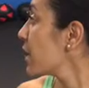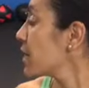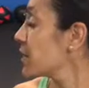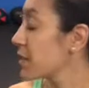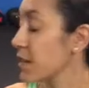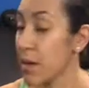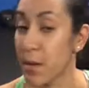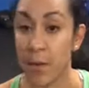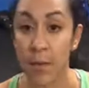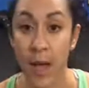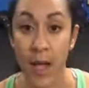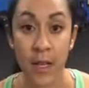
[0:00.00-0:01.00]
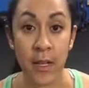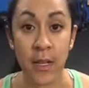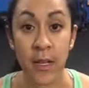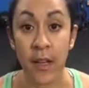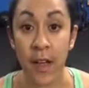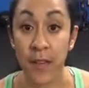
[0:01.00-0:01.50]
And then coming back.
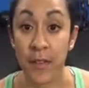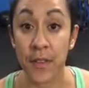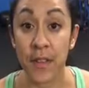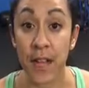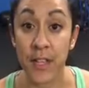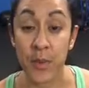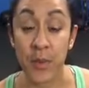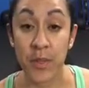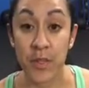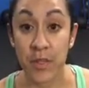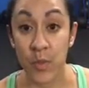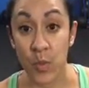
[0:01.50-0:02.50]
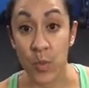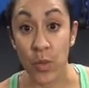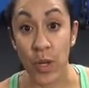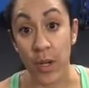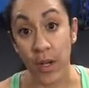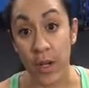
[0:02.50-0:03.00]
And then the last one is
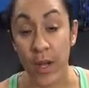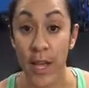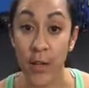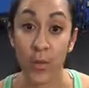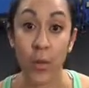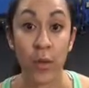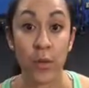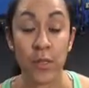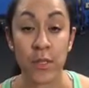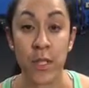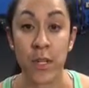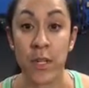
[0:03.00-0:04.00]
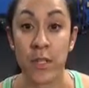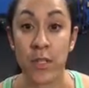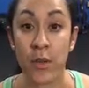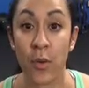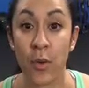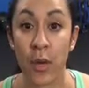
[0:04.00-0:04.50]
head rolls.
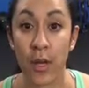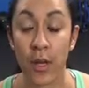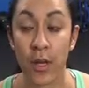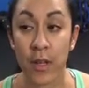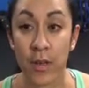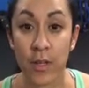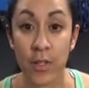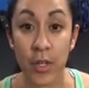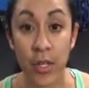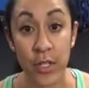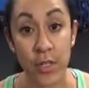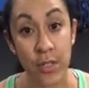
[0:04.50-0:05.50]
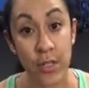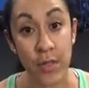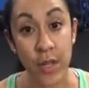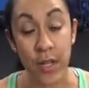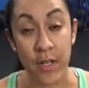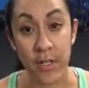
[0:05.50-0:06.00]
So it's good to
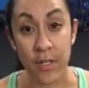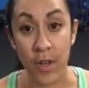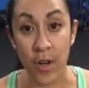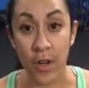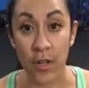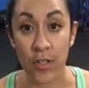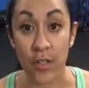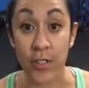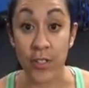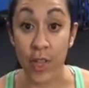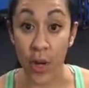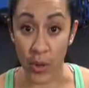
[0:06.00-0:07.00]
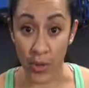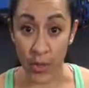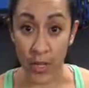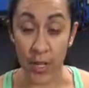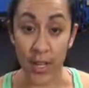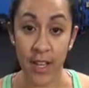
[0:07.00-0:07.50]
kind of start slow
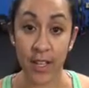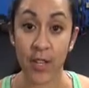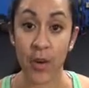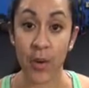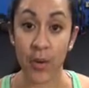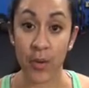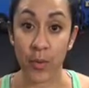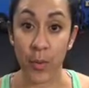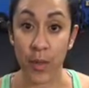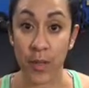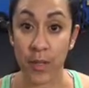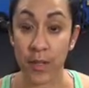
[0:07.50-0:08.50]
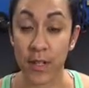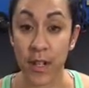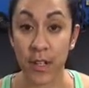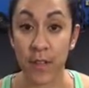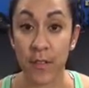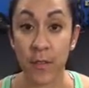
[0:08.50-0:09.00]
and go in one
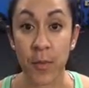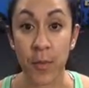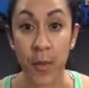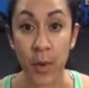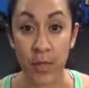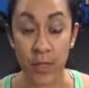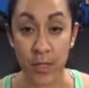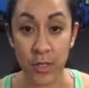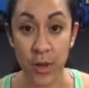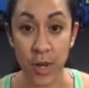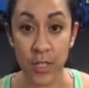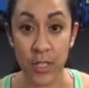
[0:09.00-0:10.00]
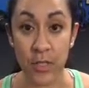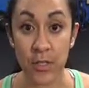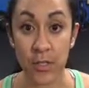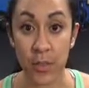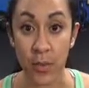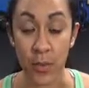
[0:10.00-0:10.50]
kind of motion direction.
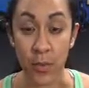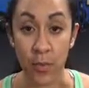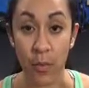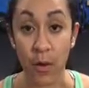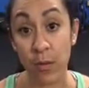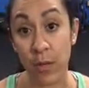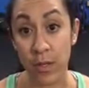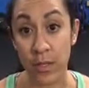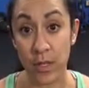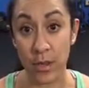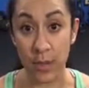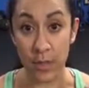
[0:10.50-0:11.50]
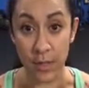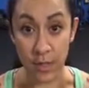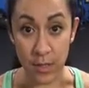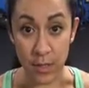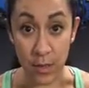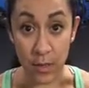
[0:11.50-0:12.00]
So what we're gonna start with
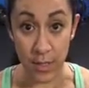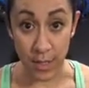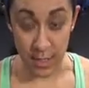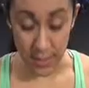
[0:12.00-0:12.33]
is going